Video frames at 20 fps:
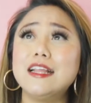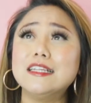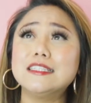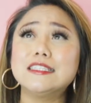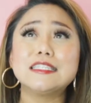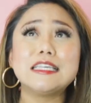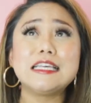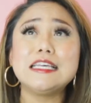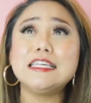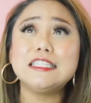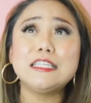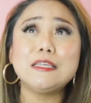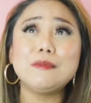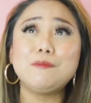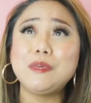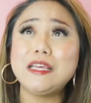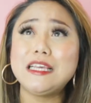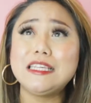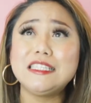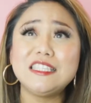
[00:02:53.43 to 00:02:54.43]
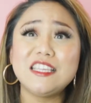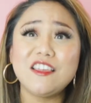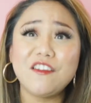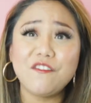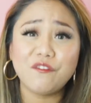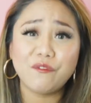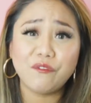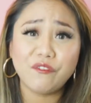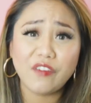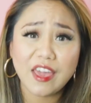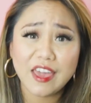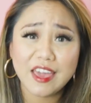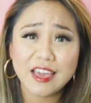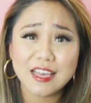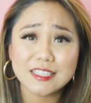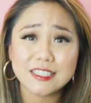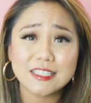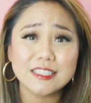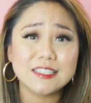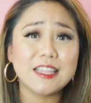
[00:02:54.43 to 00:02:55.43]
It's easy peasy
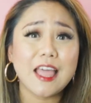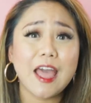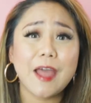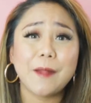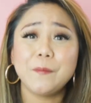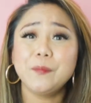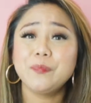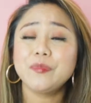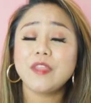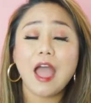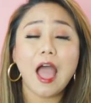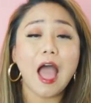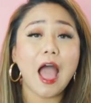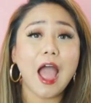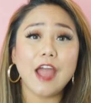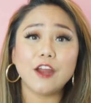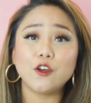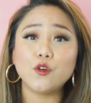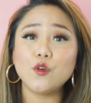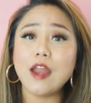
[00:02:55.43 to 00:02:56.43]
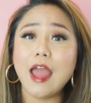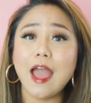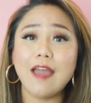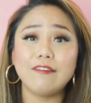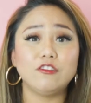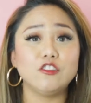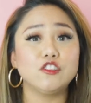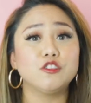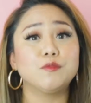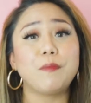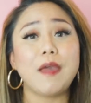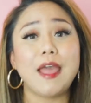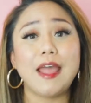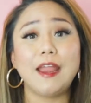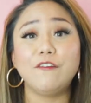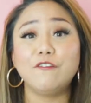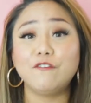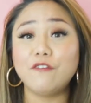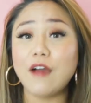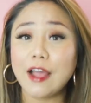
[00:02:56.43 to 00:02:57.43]
fix that I don't have to
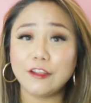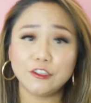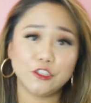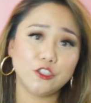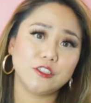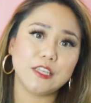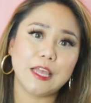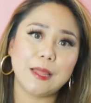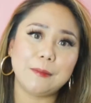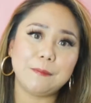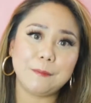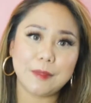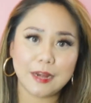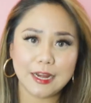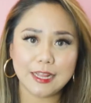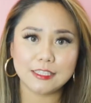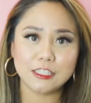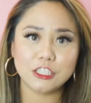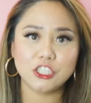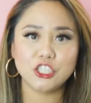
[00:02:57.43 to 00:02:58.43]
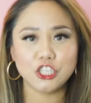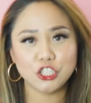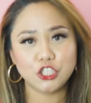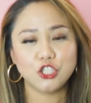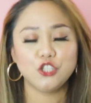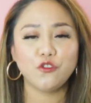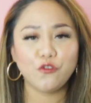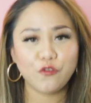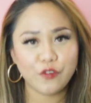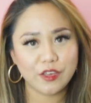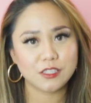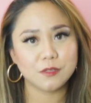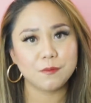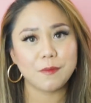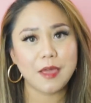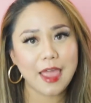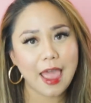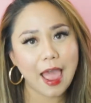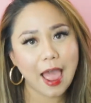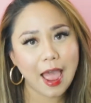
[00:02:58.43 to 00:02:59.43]
spend 5 to 10 minutes just to fix
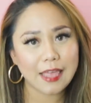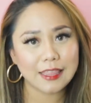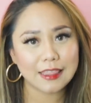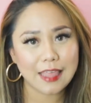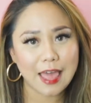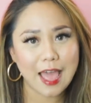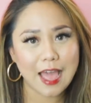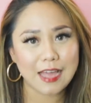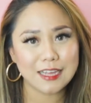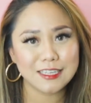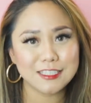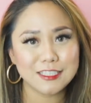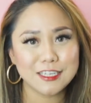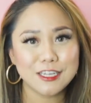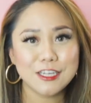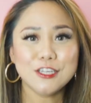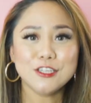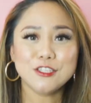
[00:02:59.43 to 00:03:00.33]
my eyelash.